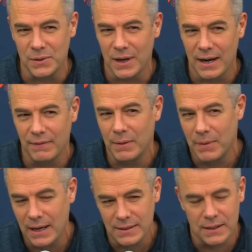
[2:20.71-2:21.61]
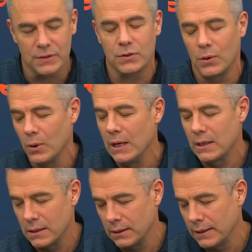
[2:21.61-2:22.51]
You've got to have that mindset. So
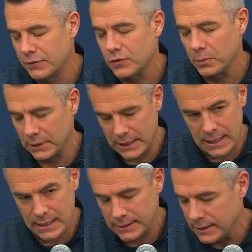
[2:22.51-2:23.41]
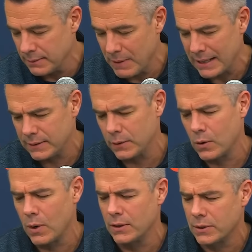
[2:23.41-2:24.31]
the lifts from Leon, to get back to your
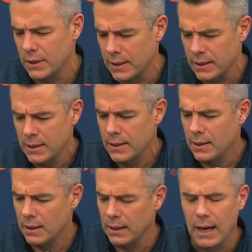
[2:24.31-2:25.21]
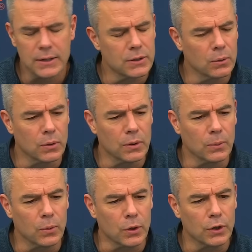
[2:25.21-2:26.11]
question, and Elijah were,
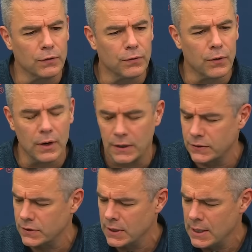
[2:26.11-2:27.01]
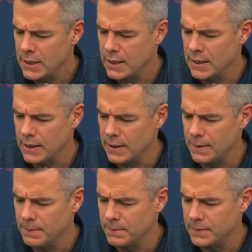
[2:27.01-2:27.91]
were good for us
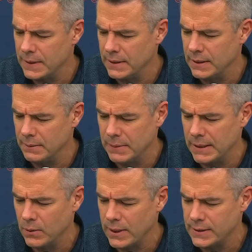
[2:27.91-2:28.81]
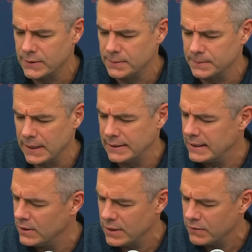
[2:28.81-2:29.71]
um, in, in many ways. And,
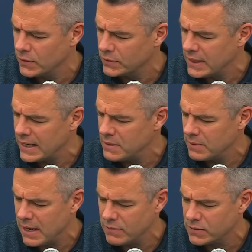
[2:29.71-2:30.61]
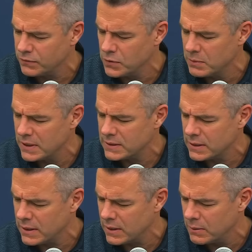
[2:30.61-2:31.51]
you know, even though Taine gave us a few minutes
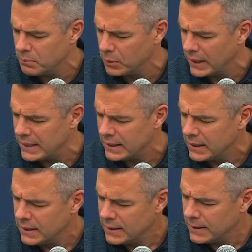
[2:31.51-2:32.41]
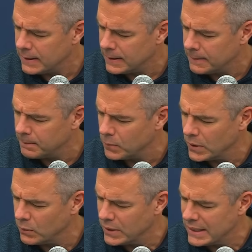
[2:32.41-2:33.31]
in there and Blake, um,
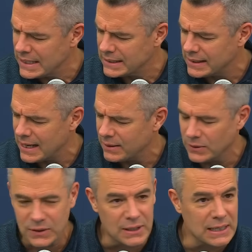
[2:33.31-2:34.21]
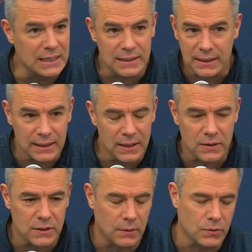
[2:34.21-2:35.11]
we, we needed that. We just needed to get
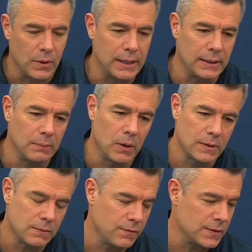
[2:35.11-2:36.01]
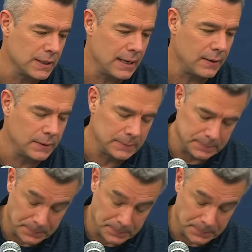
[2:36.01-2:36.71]
ourselves right, and he brought some physicality.